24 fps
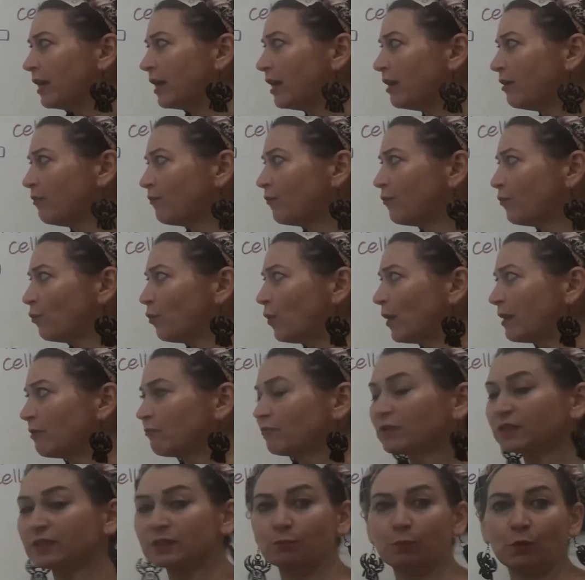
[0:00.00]
if we
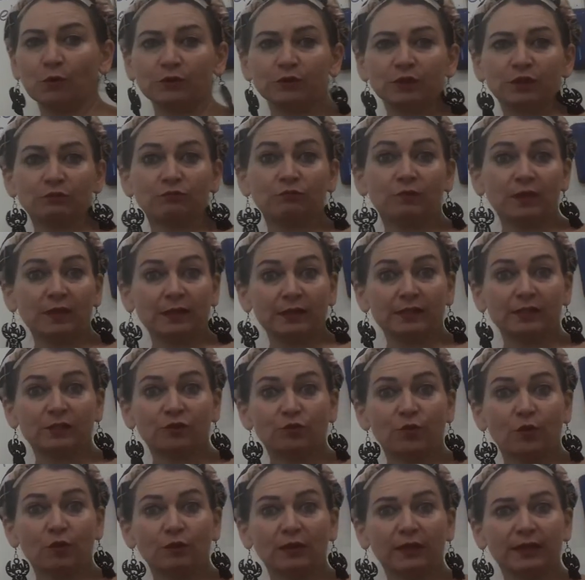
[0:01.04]
responded really
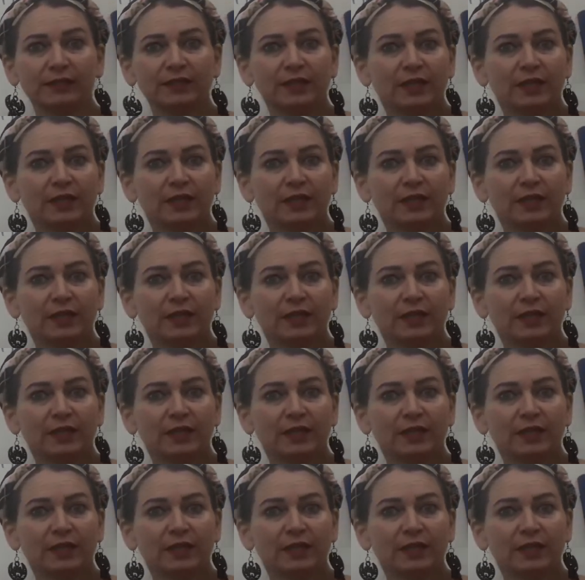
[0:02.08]
strongly